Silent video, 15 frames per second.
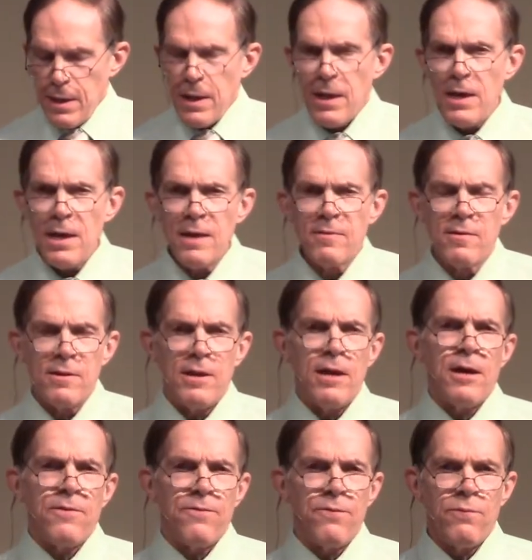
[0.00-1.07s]
He is
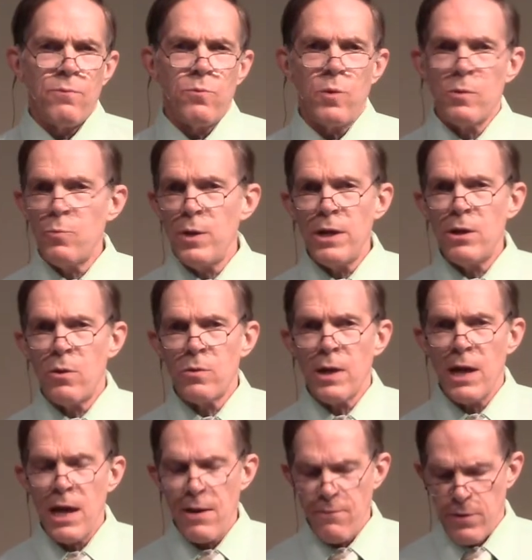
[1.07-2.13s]
enough when we don't
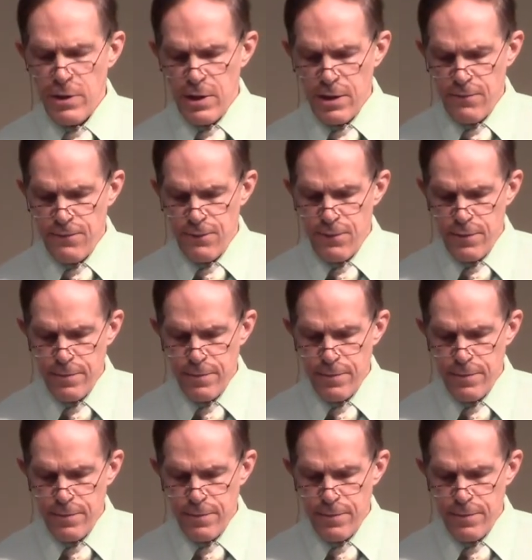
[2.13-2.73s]
have enough.